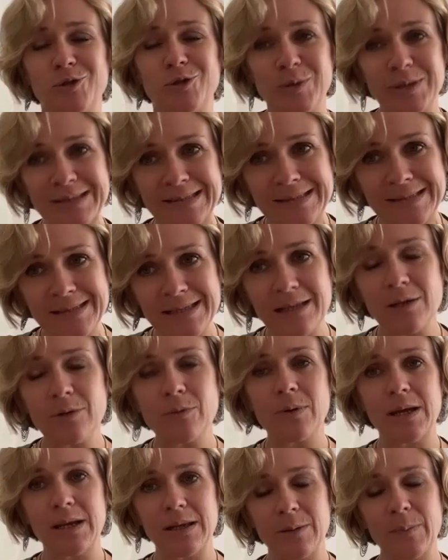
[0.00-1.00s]
You
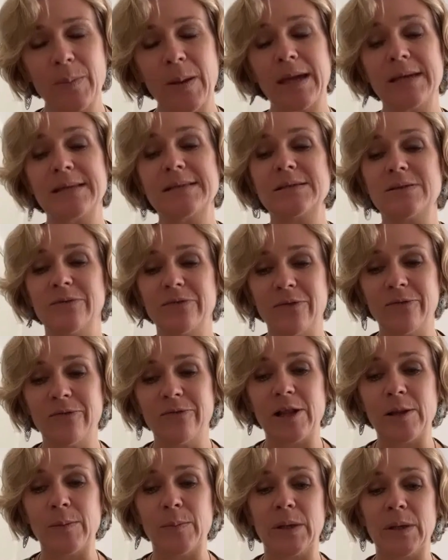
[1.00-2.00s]
accelerate the pace of
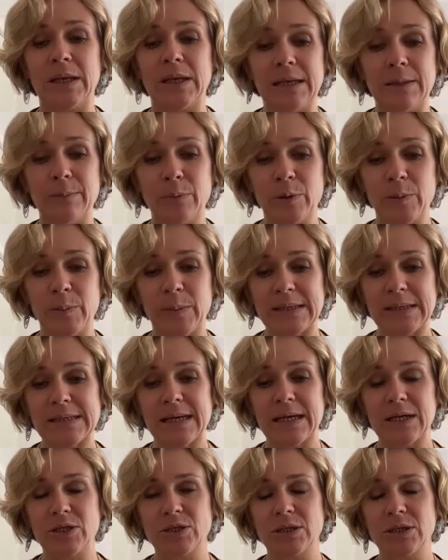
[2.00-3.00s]
development and
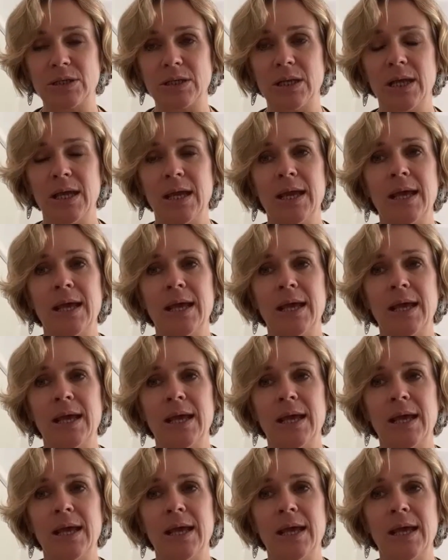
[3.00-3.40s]
implementation.